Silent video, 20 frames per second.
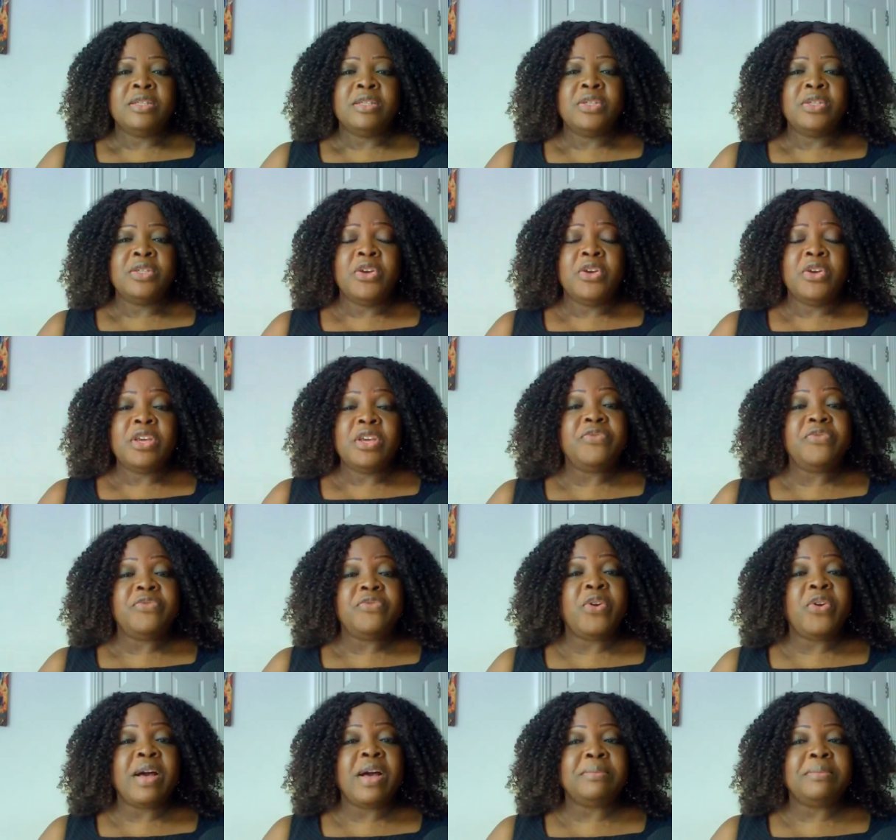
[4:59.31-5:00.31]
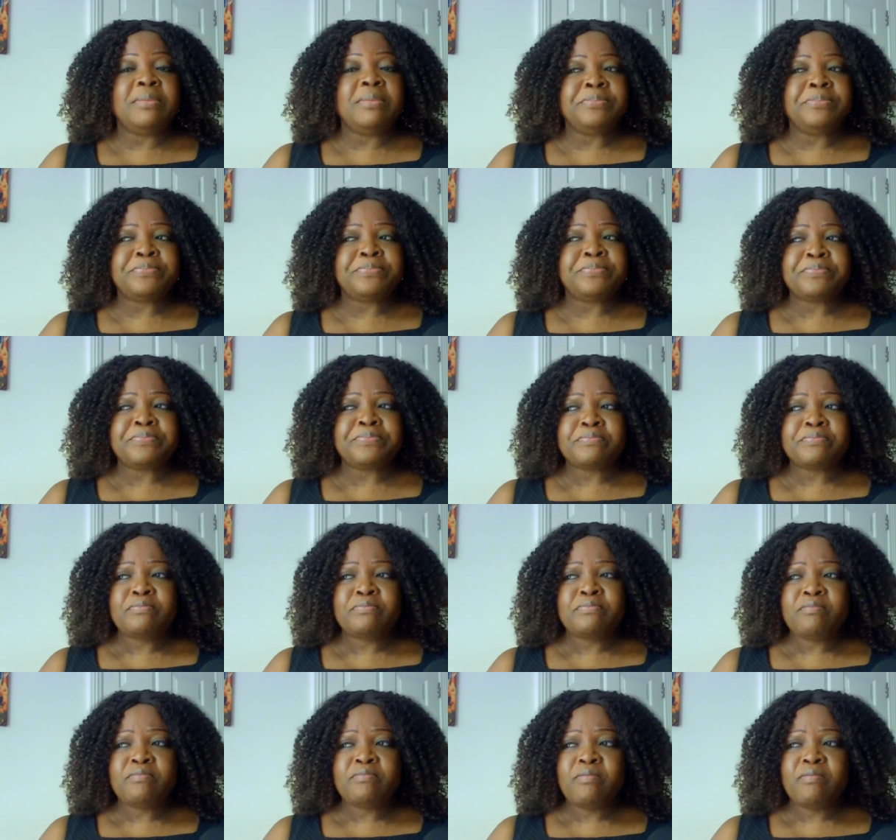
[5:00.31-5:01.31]
So if you are
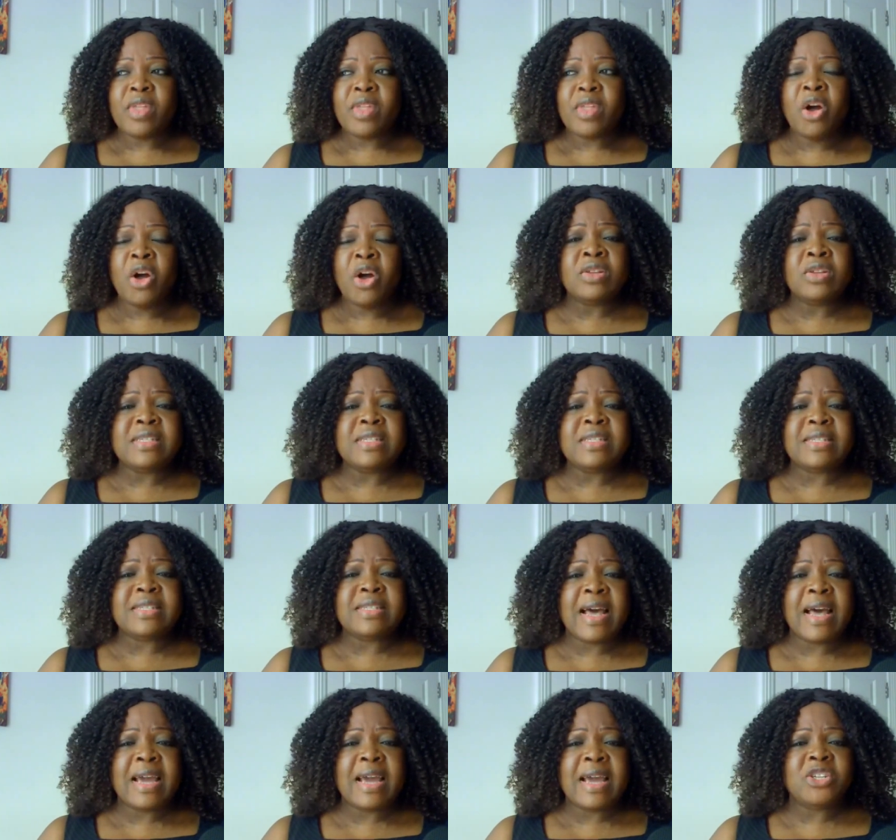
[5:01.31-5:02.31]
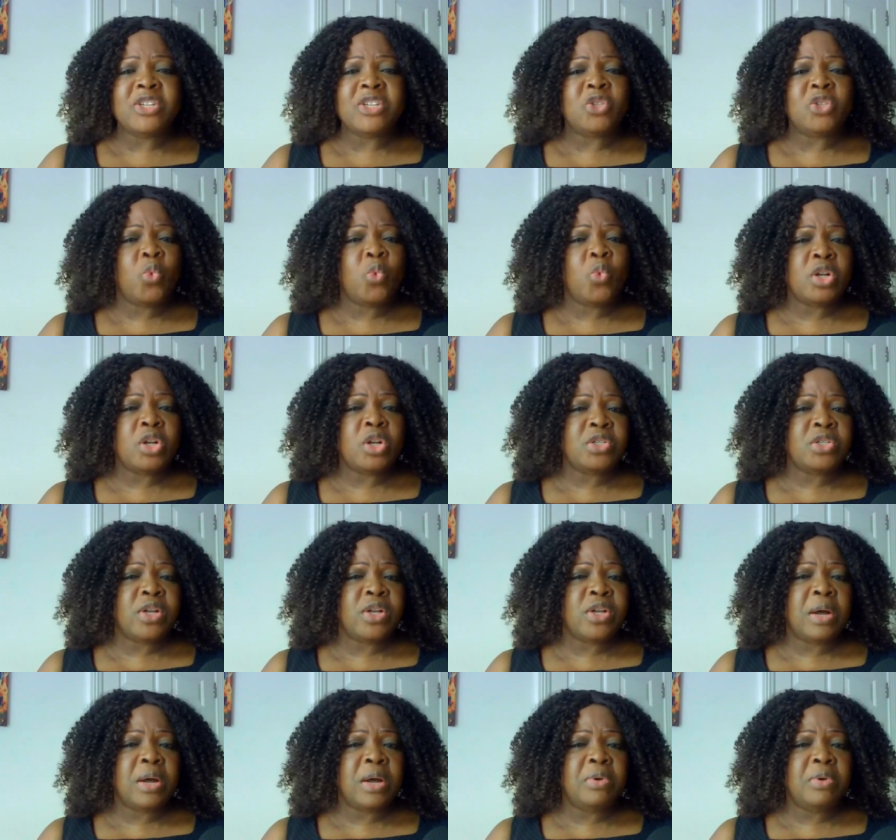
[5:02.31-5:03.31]
on the side just watching
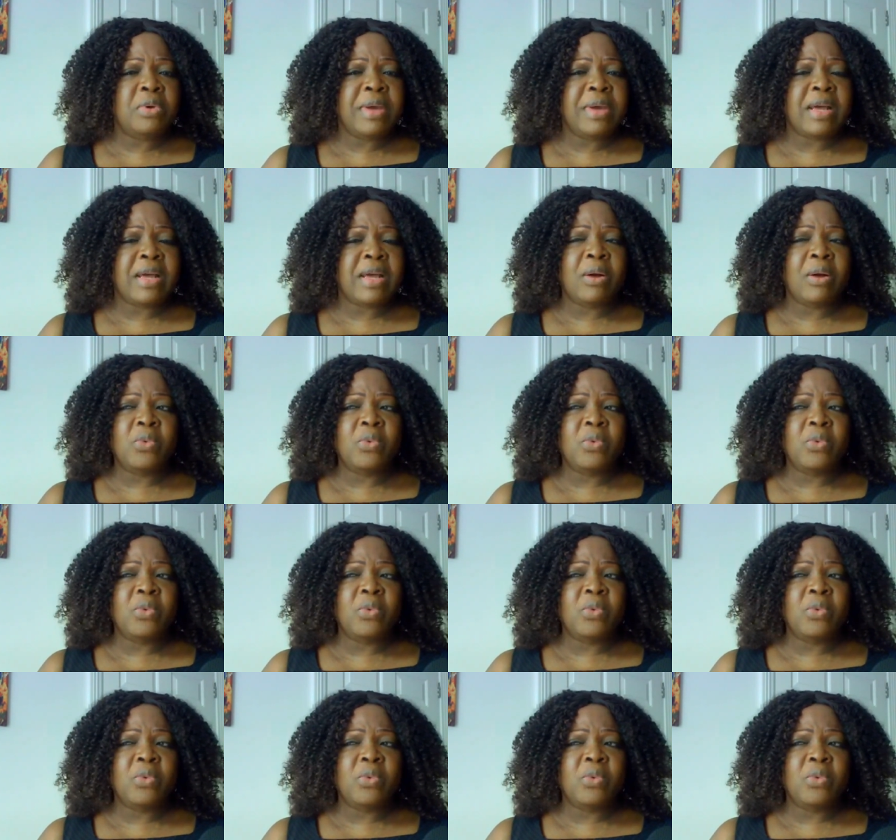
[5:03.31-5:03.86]
other women